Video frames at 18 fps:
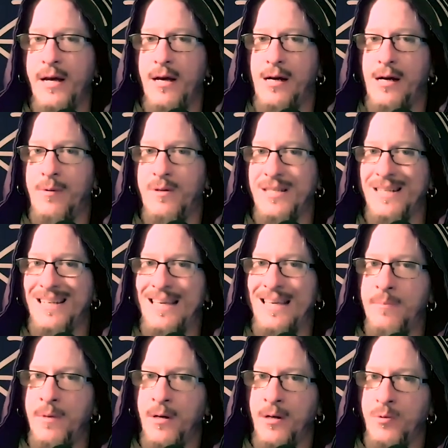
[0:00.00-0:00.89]
I would send
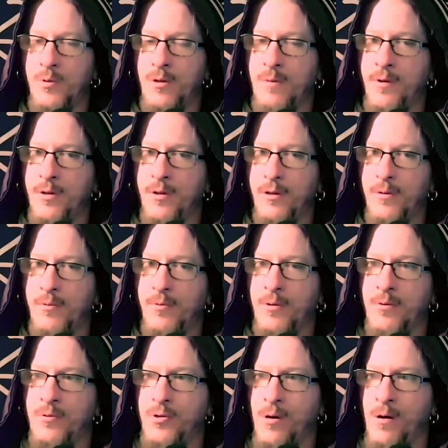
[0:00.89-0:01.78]
emails with a monthly
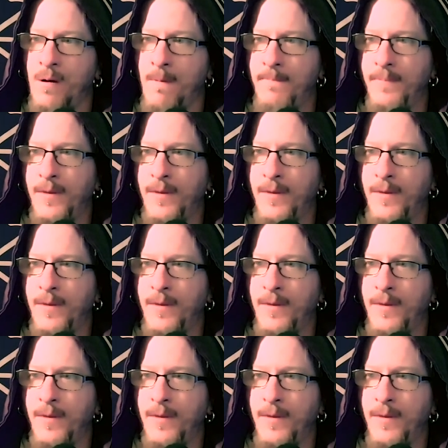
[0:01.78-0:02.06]
rune draw,